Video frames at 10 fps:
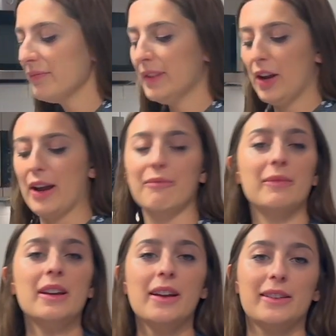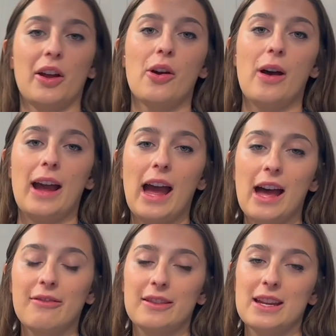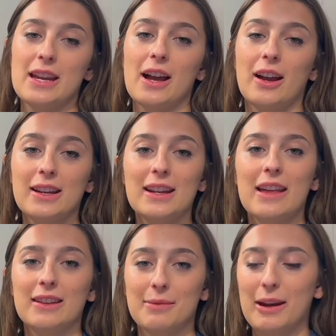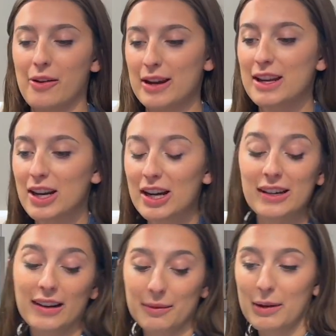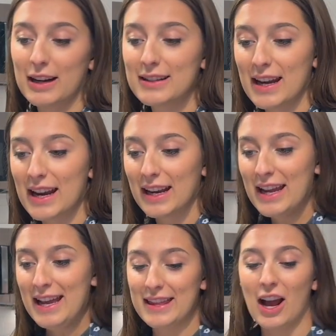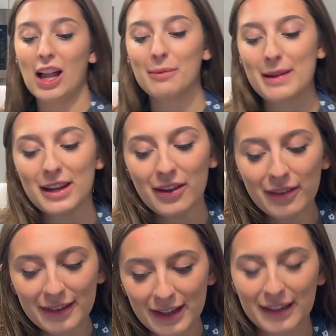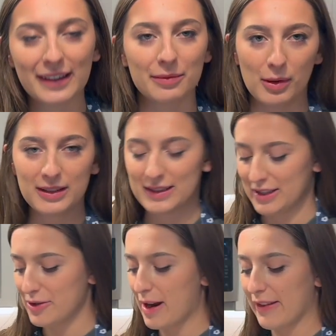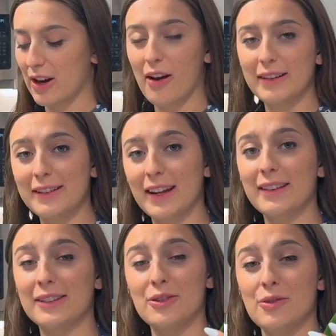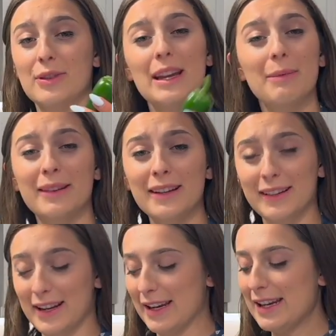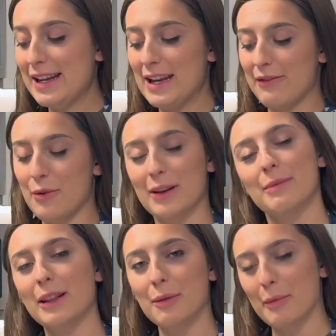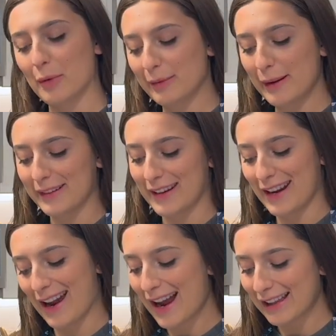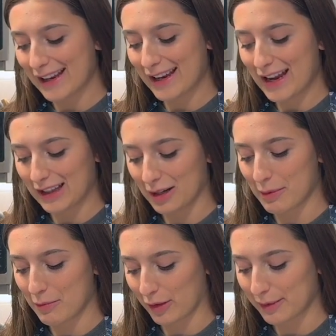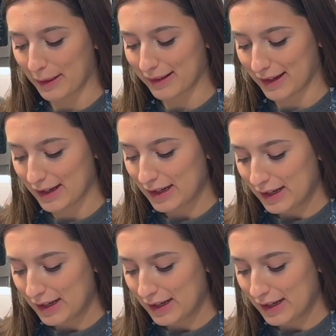Okay, so I have the onion and the tomato in here. Next, I'm going to take the jalapenos. It says 1 to 2, and then it also says to keep seeds in if you want to be a little bit more spicy. And I like it a little bit more spicy.